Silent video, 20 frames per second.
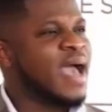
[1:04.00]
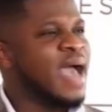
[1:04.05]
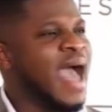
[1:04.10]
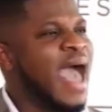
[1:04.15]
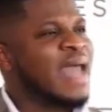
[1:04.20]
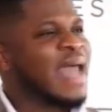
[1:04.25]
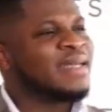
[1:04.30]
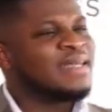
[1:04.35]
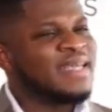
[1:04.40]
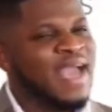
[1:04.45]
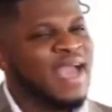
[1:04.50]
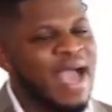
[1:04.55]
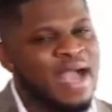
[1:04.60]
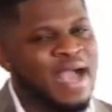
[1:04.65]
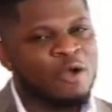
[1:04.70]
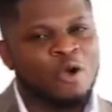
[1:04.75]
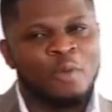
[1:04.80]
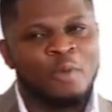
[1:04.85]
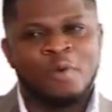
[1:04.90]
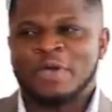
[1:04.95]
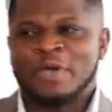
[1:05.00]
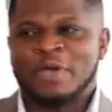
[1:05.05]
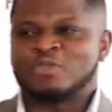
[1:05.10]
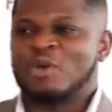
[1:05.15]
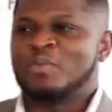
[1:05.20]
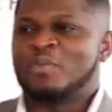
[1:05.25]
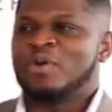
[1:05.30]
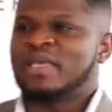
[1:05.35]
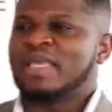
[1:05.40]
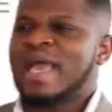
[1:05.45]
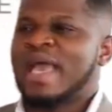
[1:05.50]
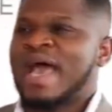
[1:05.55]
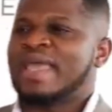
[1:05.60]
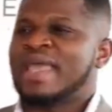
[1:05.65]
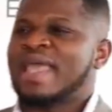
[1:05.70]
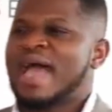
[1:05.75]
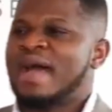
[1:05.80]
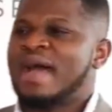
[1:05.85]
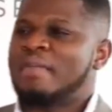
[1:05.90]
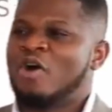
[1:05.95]
ade anko mo peso mo ya
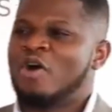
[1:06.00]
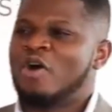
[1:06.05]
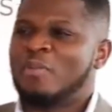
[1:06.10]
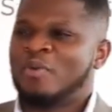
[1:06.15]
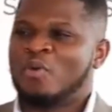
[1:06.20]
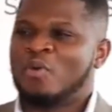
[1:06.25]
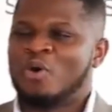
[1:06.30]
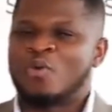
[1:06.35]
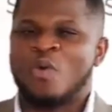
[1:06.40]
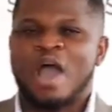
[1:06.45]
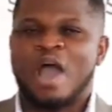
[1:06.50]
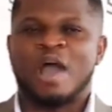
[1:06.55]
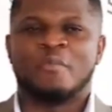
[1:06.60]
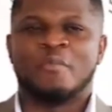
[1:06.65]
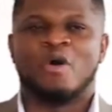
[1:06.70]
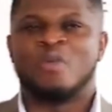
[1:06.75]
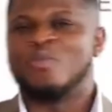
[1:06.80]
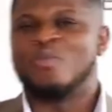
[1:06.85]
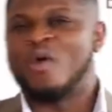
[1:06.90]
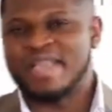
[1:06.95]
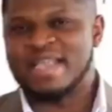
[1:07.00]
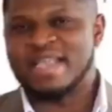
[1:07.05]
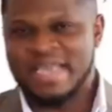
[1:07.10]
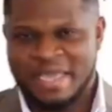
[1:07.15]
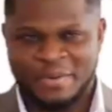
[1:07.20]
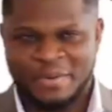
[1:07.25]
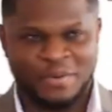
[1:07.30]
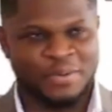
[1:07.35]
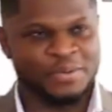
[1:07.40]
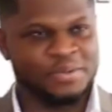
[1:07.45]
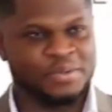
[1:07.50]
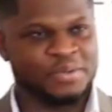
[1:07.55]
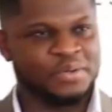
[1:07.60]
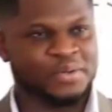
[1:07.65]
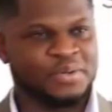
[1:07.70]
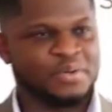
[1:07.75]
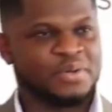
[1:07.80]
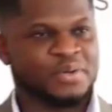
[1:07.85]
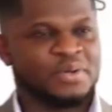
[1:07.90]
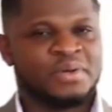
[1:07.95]
ya mo mo kwa mo mo anye no
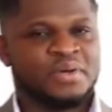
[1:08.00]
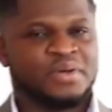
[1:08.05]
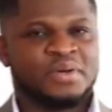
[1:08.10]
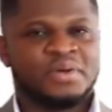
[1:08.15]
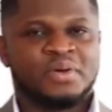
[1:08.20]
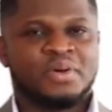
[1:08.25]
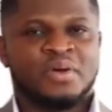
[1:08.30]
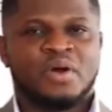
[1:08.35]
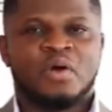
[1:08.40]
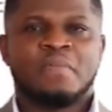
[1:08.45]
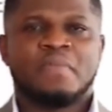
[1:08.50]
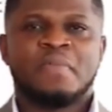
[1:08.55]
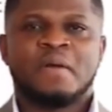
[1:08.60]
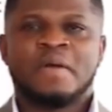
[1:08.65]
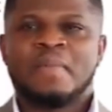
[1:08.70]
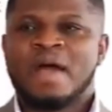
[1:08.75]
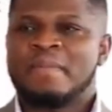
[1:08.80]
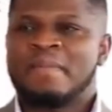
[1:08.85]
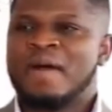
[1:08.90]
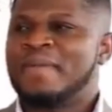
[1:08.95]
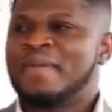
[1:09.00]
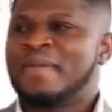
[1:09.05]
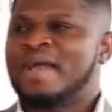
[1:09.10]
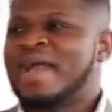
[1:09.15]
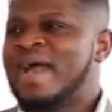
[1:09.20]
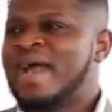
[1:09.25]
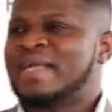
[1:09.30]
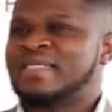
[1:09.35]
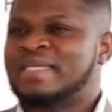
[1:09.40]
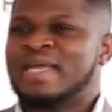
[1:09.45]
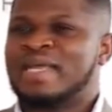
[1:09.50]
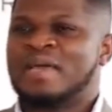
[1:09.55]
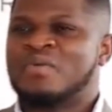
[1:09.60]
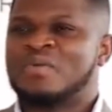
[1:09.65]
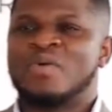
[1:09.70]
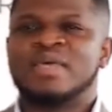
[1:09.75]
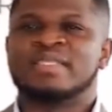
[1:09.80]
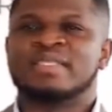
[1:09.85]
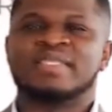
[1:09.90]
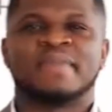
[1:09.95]
ombe baba be ka kire
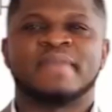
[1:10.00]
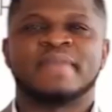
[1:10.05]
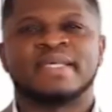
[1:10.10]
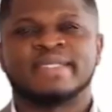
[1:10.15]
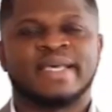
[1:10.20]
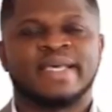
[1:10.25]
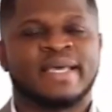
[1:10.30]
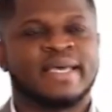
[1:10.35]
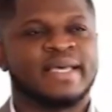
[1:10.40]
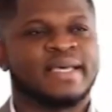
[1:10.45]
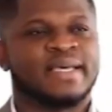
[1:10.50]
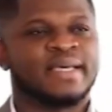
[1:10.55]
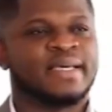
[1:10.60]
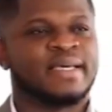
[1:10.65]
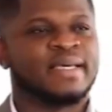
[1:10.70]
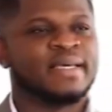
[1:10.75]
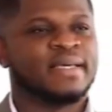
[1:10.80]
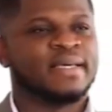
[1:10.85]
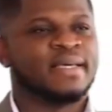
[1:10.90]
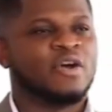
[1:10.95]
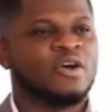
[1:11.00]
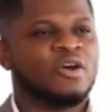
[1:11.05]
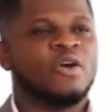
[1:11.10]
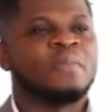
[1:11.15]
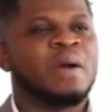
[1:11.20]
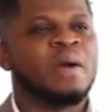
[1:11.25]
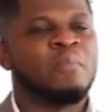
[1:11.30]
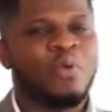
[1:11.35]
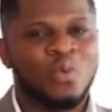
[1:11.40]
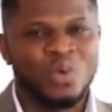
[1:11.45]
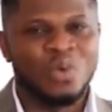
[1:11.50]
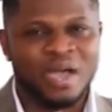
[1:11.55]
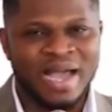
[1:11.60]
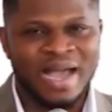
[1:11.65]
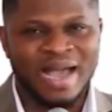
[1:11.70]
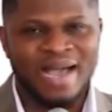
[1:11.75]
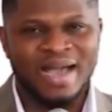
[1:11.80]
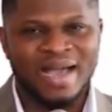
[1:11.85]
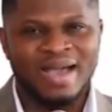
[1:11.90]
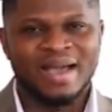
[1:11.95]
kwansi ma se o mabo ho
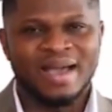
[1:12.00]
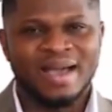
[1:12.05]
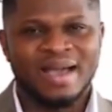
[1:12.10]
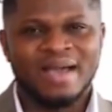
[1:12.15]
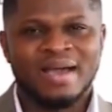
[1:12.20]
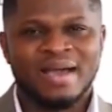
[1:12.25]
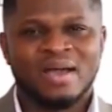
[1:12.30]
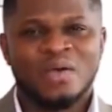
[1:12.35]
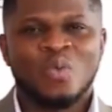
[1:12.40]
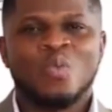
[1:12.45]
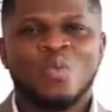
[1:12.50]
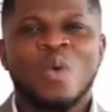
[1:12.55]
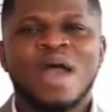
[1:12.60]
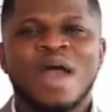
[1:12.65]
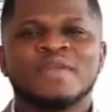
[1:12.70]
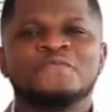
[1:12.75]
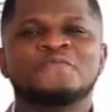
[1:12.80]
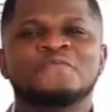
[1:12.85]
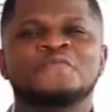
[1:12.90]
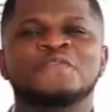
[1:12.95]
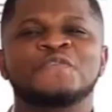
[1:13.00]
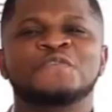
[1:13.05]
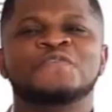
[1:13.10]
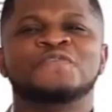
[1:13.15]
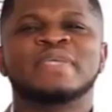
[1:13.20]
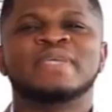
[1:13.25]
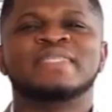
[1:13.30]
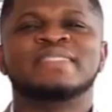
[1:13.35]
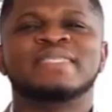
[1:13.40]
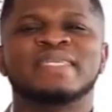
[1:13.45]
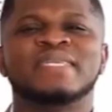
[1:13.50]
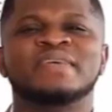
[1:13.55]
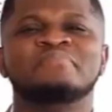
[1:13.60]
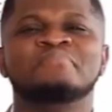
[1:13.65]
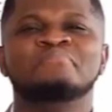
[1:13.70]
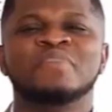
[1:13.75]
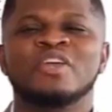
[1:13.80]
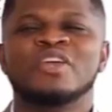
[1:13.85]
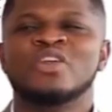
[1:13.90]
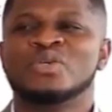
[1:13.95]
ka
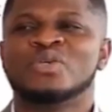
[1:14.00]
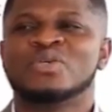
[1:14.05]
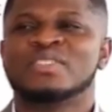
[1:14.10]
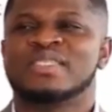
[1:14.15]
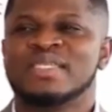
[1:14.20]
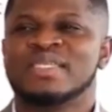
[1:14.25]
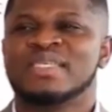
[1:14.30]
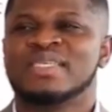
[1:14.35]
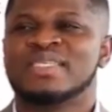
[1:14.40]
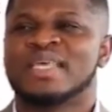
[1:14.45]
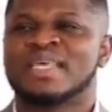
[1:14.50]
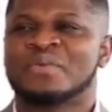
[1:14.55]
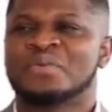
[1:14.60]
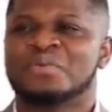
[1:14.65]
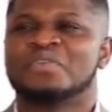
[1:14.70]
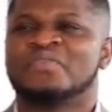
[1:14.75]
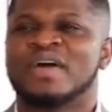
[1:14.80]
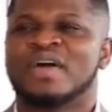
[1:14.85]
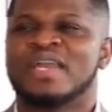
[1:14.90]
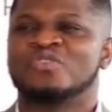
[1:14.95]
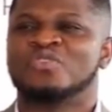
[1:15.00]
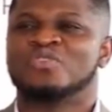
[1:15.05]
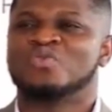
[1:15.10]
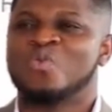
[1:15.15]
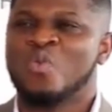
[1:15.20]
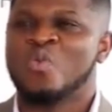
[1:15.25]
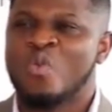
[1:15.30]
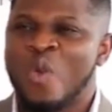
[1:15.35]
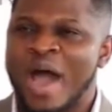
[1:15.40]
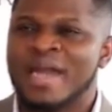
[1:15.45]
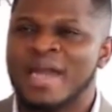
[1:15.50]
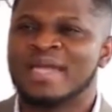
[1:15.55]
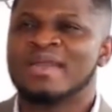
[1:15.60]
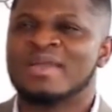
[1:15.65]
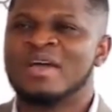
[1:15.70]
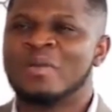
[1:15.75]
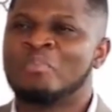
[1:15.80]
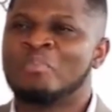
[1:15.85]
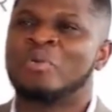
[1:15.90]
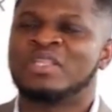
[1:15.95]
153 million cedis equivalent to
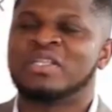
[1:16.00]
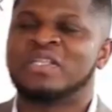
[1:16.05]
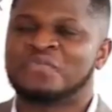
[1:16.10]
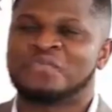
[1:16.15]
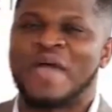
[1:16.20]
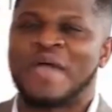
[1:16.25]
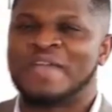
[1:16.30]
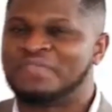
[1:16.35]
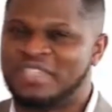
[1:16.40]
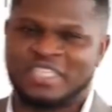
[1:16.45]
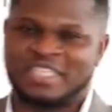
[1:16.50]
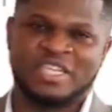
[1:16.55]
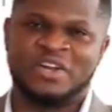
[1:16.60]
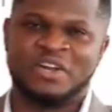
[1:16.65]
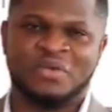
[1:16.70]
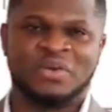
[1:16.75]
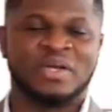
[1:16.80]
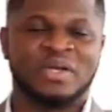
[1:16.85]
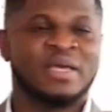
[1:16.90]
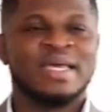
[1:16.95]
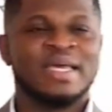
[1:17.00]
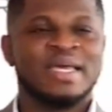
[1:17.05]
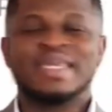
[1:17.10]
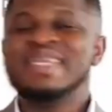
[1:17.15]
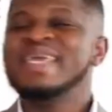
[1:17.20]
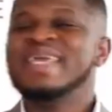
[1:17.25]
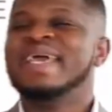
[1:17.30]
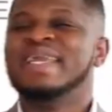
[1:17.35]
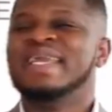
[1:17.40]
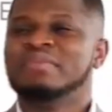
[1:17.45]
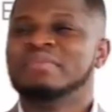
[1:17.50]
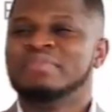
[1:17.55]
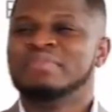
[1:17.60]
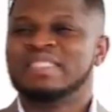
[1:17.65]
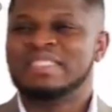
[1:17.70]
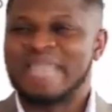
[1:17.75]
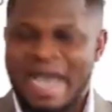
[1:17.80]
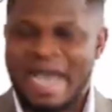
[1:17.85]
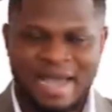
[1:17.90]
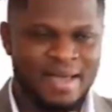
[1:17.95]
1.5 trillion ni
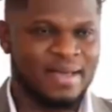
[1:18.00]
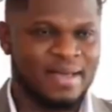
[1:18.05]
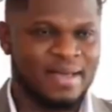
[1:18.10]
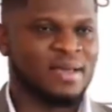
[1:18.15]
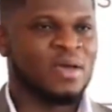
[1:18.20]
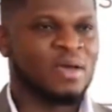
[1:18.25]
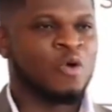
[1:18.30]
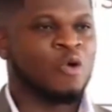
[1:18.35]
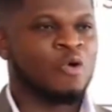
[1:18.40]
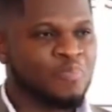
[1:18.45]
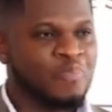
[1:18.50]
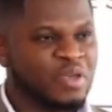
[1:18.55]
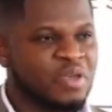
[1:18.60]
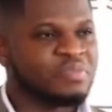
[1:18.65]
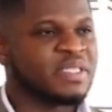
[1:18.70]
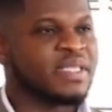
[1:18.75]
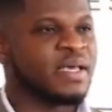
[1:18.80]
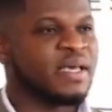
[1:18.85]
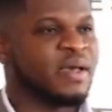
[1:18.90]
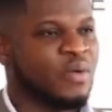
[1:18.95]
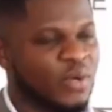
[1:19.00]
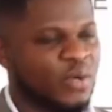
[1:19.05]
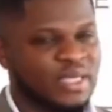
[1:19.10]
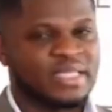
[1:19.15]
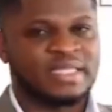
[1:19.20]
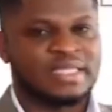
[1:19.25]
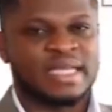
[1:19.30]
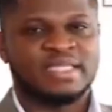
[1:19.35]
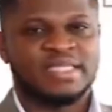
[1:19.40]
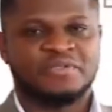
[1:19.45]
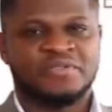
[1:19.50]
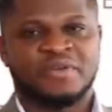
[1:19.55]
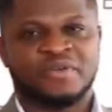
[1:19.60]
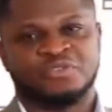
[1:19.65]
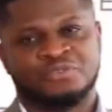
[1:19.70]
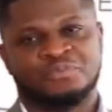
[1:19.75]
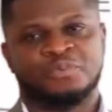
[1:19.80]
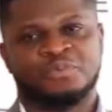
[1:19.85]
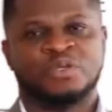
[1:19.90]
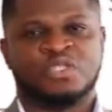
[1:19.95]
enim da kopem se auditor general's
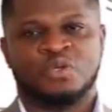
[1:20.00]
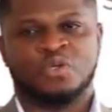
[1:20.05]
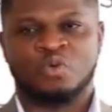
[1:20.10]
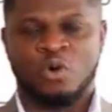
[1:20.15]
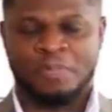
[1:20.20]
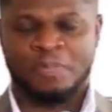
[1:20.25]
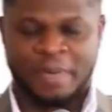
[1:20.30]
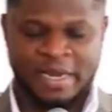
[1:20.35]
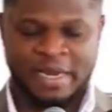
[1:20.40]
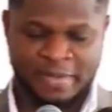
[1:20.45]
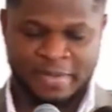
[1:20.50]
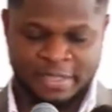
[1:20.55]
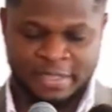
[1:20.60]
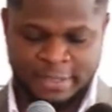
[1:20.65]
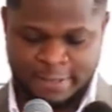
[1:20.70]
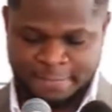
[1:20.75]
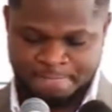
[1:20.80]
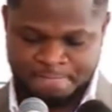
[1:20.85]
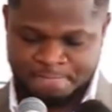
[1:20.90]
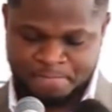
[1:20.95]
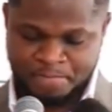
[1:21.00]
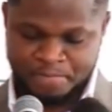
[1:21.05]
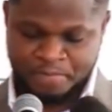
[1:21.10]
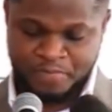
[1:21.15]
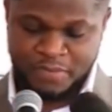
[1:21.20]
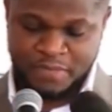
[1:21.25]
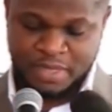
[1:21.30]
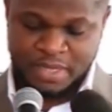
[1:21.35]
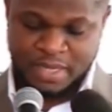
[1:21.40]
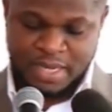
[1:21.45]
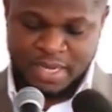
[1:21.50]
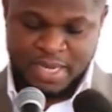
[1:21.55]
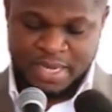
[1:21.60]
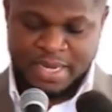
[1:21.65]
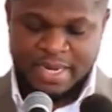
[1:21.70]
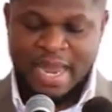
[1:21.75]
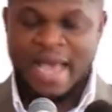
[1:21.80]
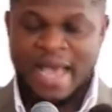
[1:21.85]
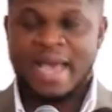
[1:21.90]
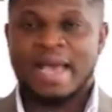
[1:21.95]
report iko parliament
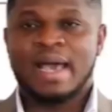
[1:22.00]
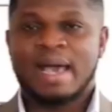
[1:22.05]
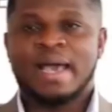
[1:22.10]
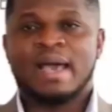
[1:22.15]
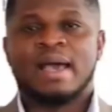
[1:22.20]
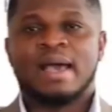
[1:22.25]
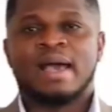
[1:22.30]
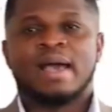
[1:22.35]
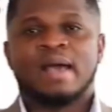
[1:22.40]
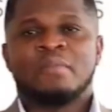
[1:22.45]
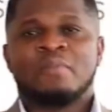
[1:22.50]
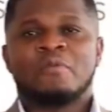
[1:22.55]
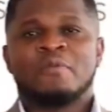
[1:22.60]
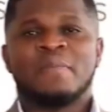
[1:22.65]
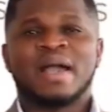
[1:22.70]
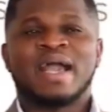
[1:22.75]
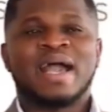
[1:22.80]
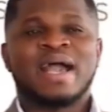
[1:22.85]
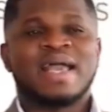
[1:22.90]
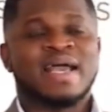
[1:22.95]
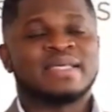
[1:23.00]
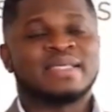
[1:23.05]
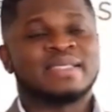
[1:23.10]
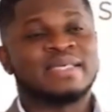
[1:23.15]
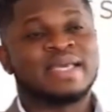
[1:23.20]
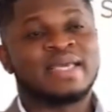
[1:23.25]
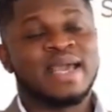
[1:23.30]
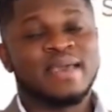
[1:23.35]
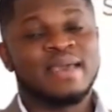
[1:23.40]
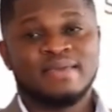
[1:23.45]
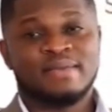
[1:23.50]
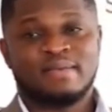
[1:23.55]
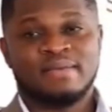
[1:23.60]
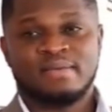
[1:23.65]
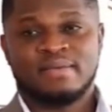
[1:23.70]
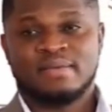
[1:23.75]
na mo be ka ya sikei